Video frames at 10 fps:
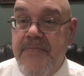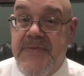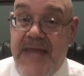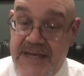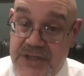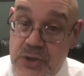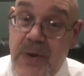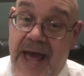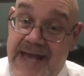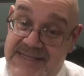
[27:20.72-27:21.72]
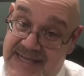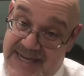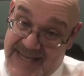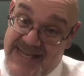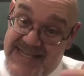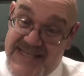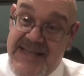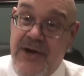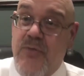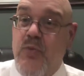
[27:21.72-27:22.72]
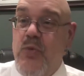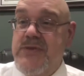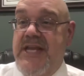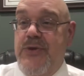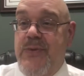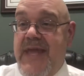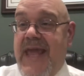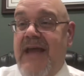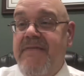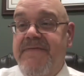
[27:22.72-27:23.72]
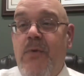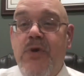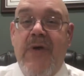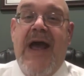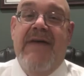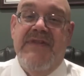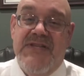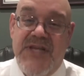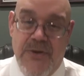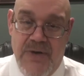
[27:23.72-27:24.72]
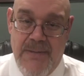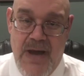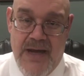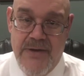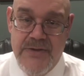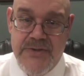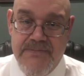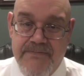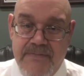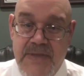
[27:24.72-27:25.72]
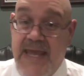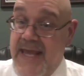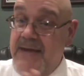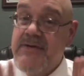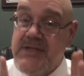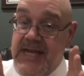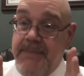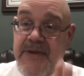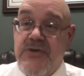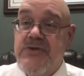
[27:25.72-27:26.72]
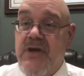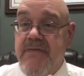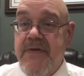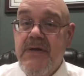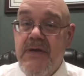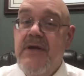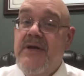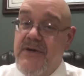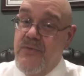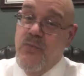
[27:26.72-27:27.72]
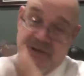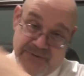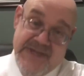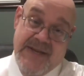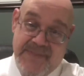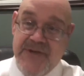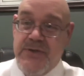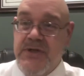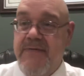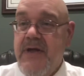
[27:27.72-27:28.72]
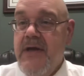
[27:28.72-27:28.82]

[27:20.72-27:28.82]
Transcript: They do ask, and it is in their rules, that you can't photograph the security monitors. You can't take pictures of what they're taking pictures of.